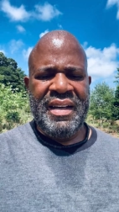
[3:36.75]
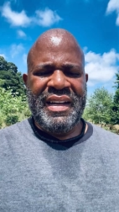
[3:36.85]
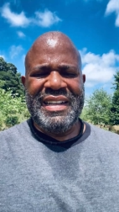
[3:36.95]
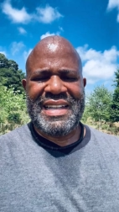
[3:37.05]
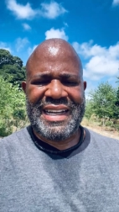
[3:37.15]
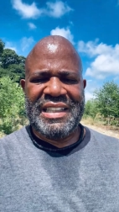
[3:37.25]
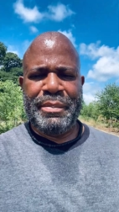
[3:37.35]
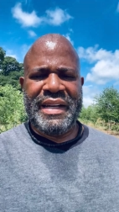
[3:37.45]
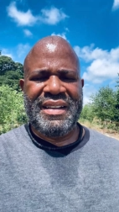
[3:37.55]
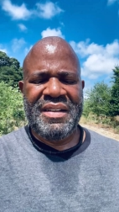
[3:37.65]
He's actually
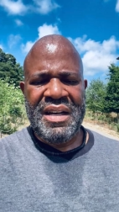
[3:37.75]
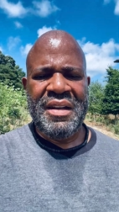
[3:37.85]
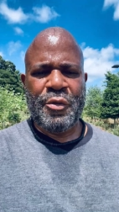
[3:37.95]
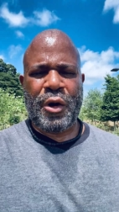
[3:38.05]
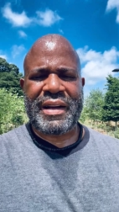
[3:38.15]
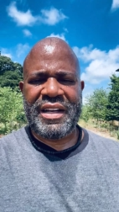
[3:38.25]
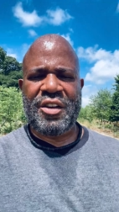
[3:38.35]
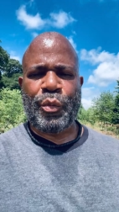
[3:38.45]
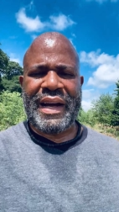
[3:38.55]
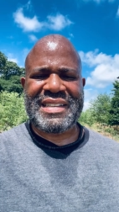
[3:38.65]
been working in
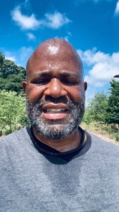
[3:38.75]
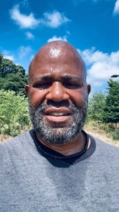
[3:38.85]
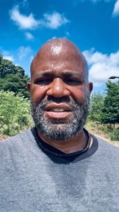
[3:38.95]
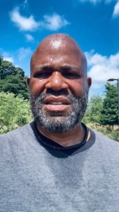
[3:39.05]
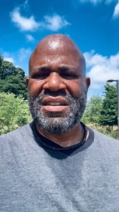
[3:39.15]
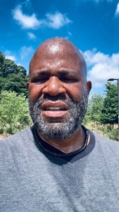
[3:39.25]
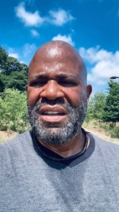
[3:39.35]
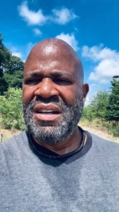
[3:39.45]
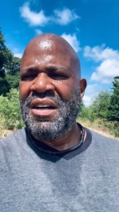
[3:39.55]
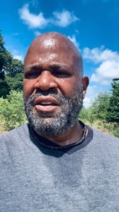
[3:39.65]
the rec centers
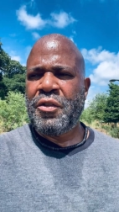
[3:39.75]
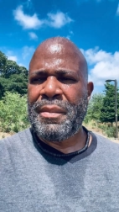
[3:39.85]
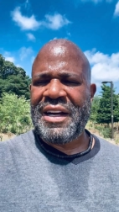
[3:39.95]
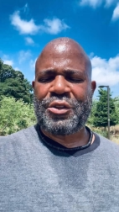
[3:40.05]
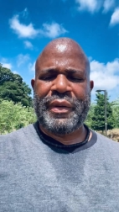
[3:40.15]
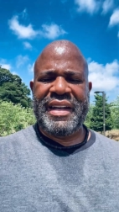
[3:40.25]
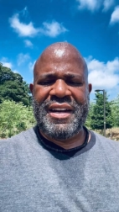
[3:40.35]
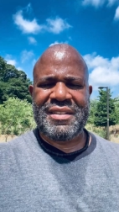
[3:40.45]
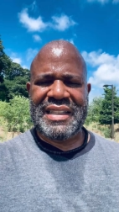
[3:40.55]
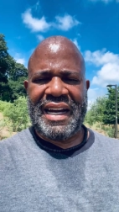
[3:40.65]
for about three
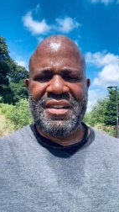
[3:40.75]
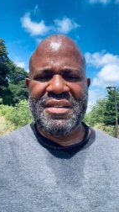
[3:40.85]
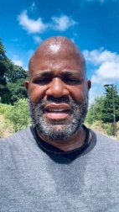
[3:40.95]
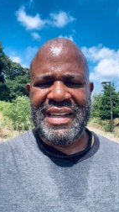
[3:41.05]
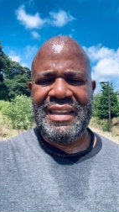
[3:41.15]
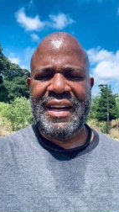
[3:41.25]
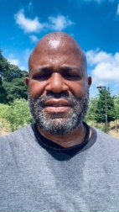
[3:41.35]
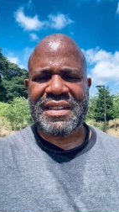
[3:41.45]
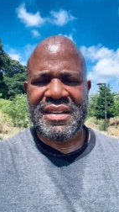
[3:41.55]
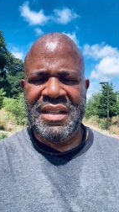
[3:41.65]
years now, and he loves it.